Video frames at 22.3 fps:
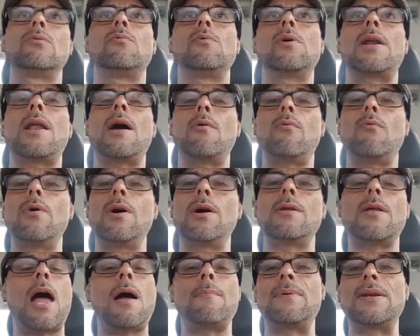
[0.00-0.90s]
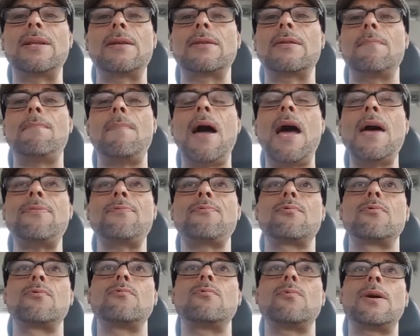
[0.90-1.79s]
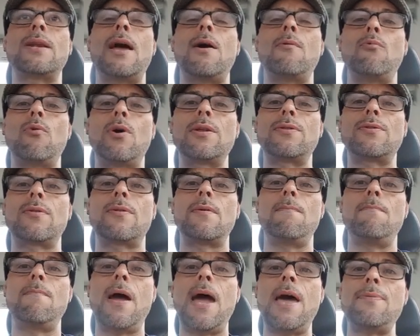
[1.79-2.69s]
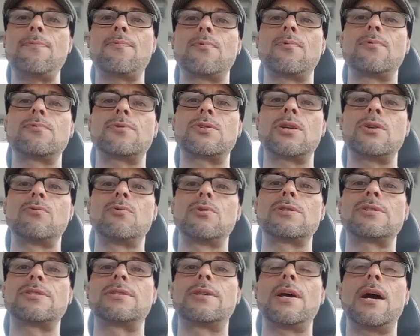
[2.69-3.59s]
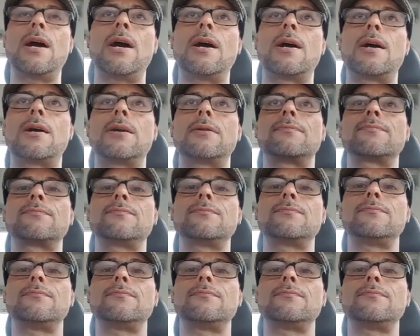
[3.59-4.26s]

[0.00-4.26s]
When I went, in the bathroom. When I went to the bedroom, she was there,